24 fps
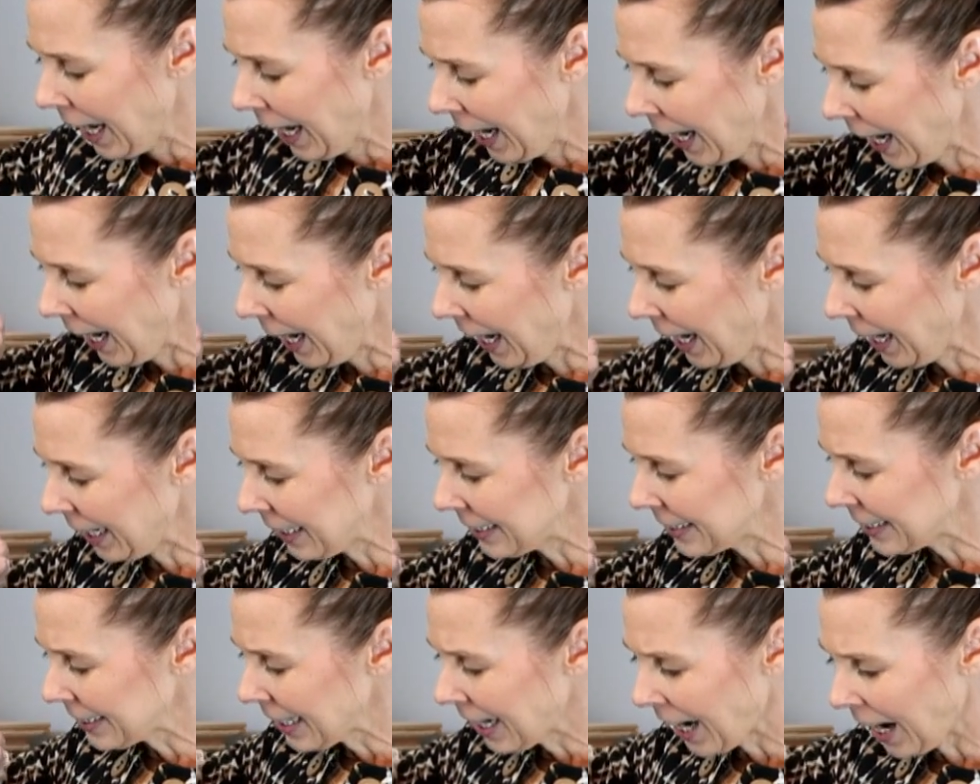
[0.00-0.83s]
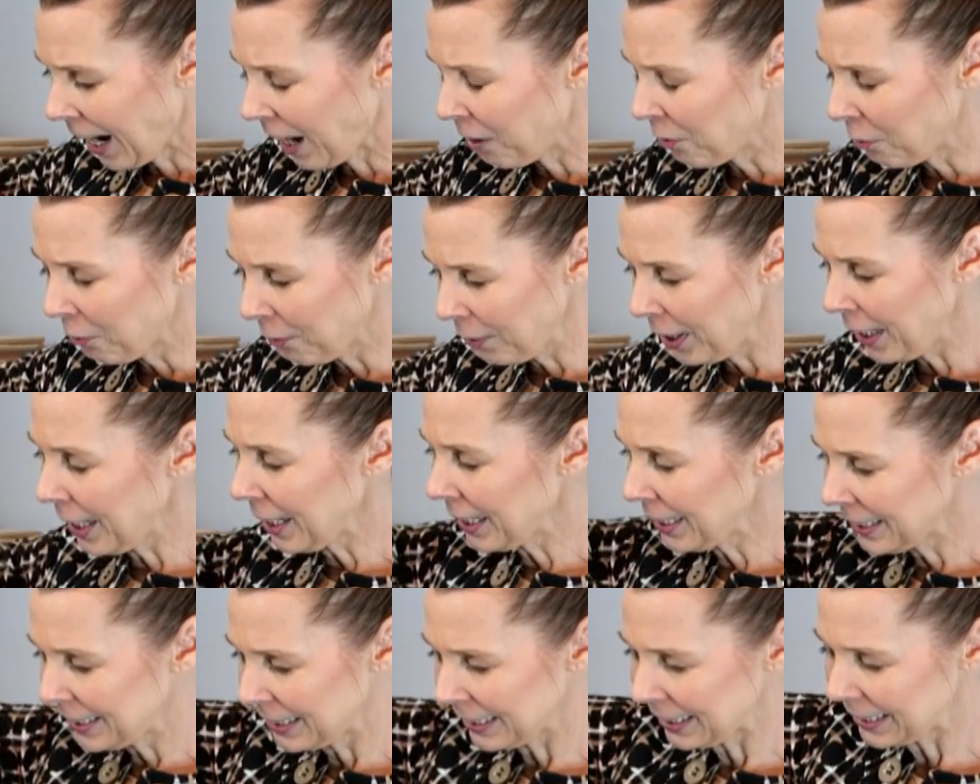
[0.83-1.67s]
And I
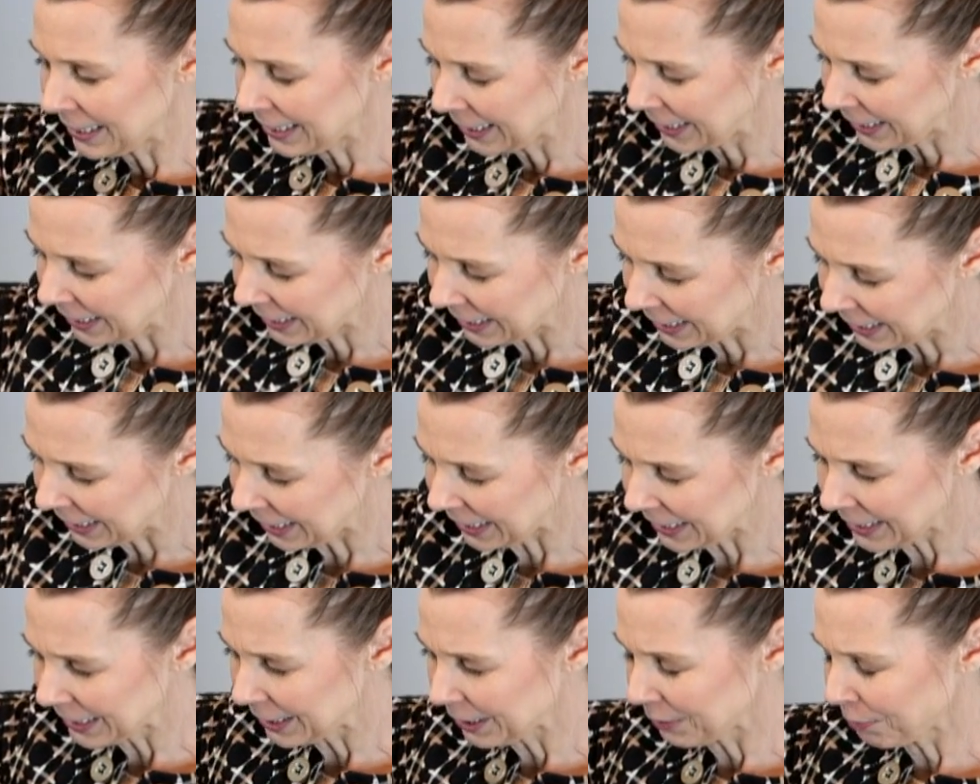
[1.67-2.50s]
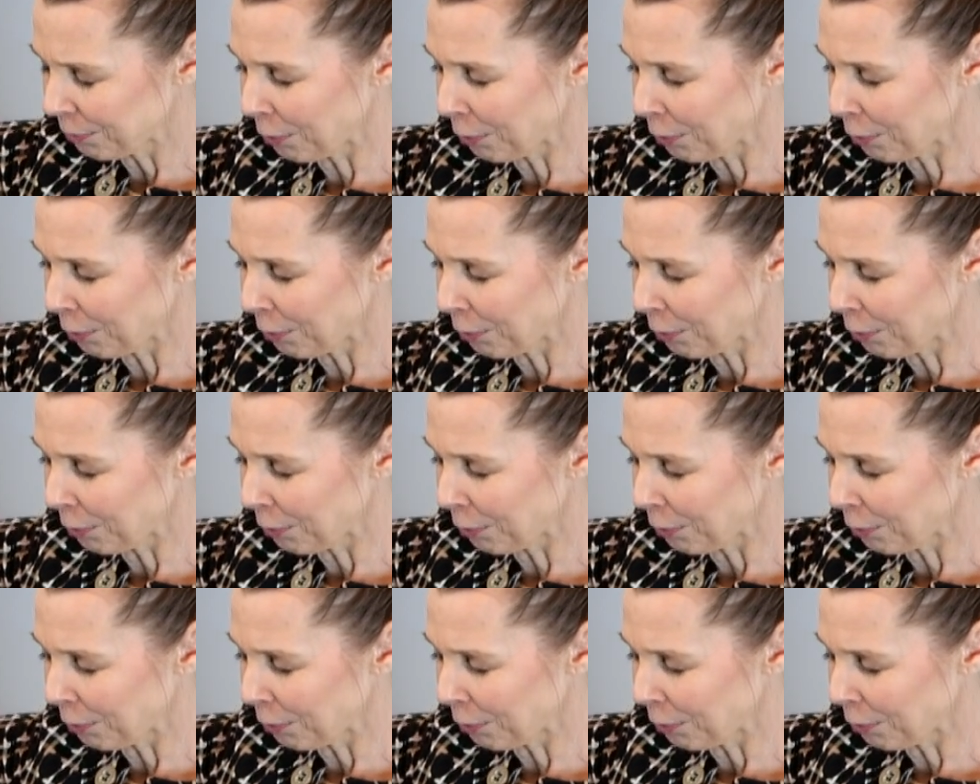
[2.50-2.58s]
really didn't need this,